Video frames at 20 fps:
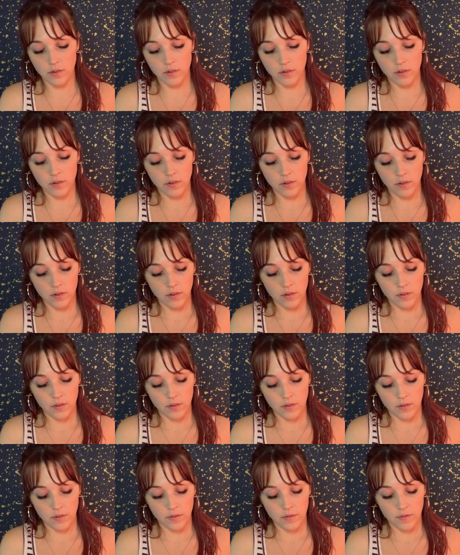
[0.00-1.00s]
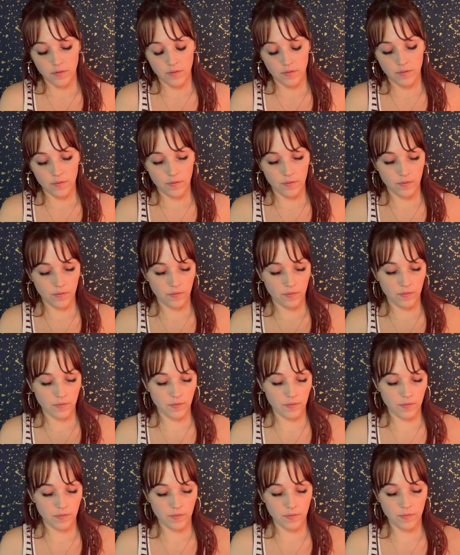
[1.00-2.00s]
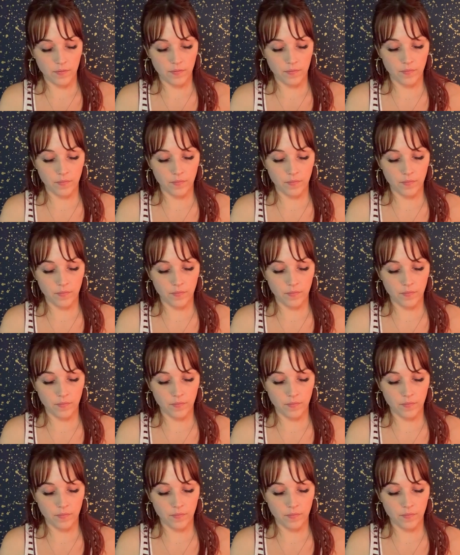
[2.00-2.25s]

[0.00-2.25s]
(no one is talking)